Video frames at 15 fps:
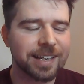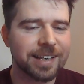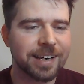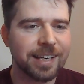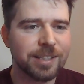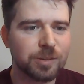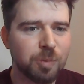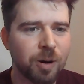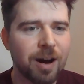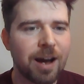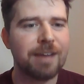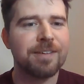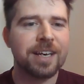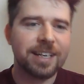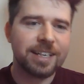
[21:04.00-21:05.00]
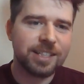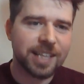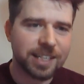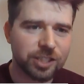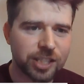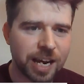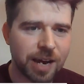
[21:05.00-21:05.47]
like engaged wife, he
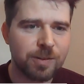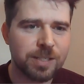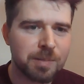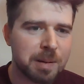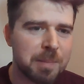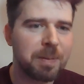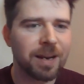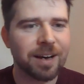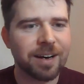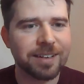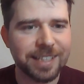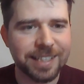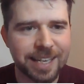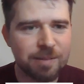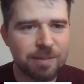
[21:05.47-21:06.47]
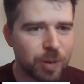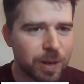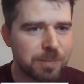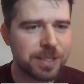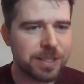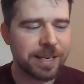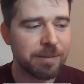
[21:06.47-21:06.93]
then showers him in blood, he then
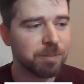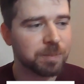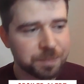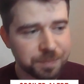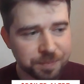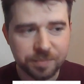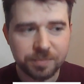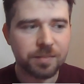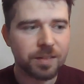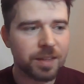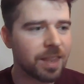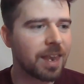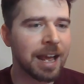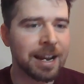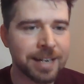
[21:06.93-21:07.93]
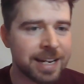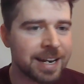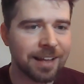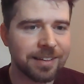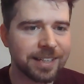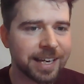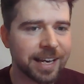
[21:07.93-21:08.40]
whips him. And then
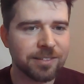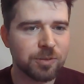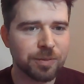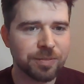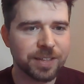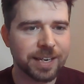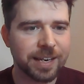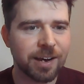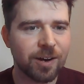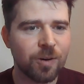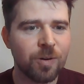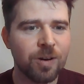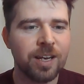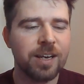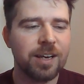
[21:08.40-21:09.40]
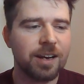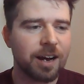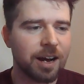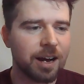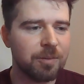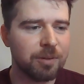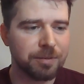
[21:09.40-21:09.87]
at the end with the girl,
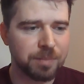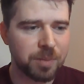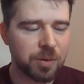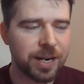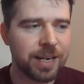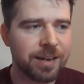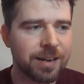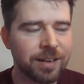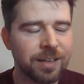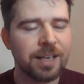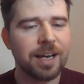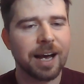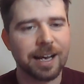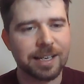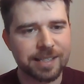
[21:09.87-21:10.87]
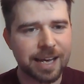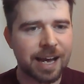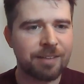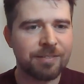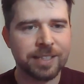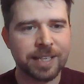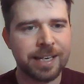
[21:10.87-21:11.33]
with Maria, as they're
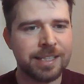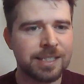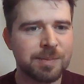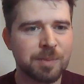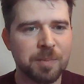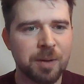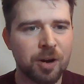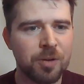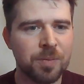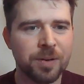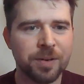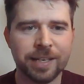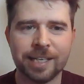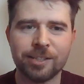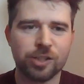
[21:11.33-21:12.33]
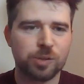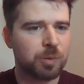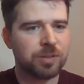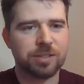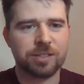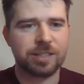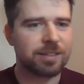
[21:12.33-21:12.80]
having their intimate moment, he just
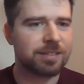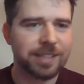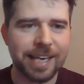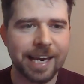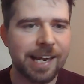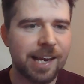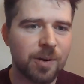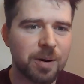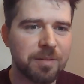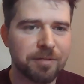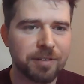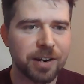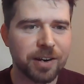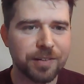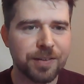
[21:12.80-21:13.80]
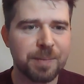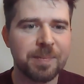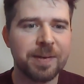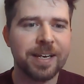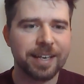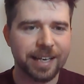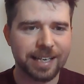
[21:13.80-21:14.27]
wants to kill her in front of
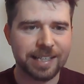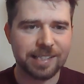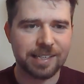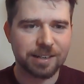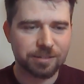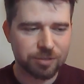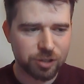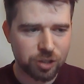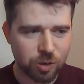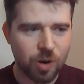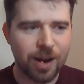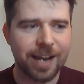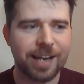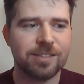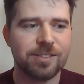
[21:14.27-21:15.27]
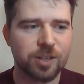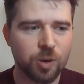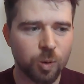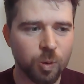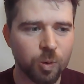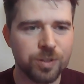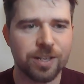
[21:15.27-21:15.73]
him. He's trying to
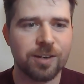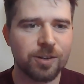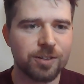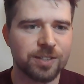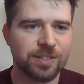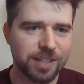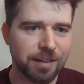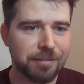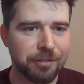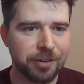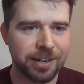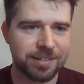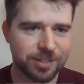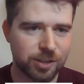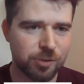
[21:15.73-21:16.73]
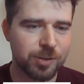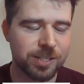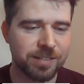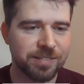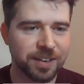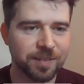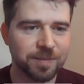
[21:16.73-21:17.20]
cause a lot of suffering to
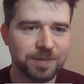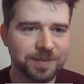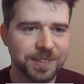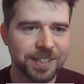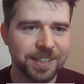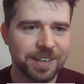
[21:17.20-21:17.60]
Christopher.